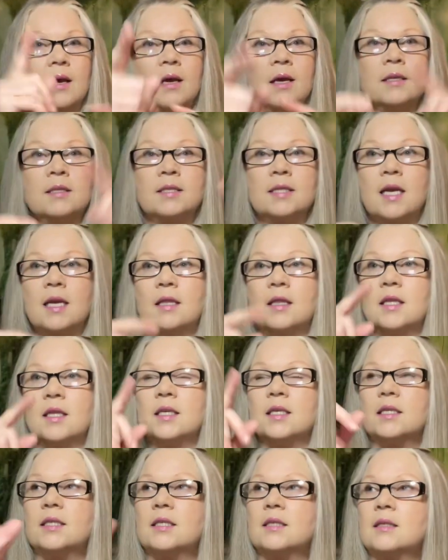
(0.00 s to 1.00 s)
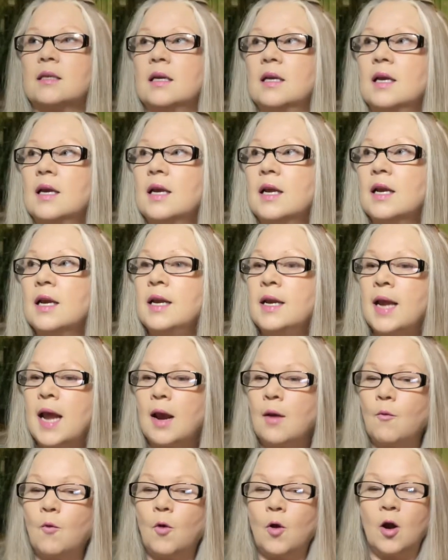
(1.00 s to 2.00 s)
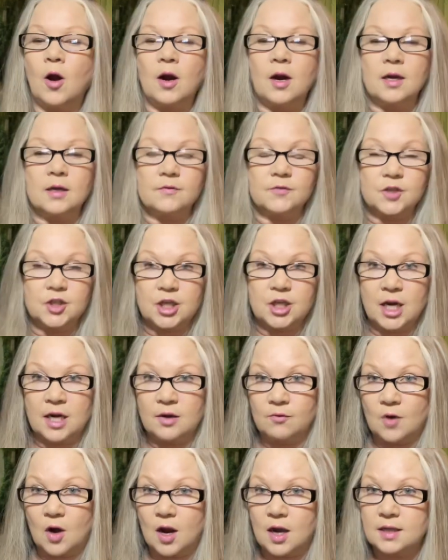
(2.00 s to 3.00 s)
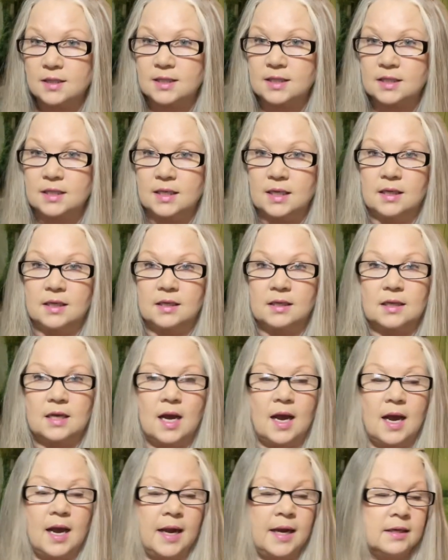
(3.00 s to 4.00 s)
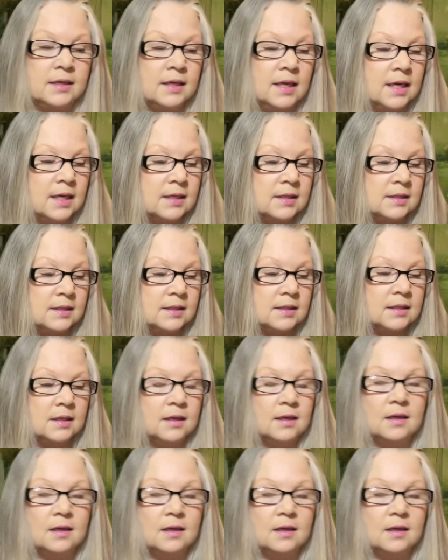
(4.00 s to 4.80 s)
it's like this network of generosity and kindness.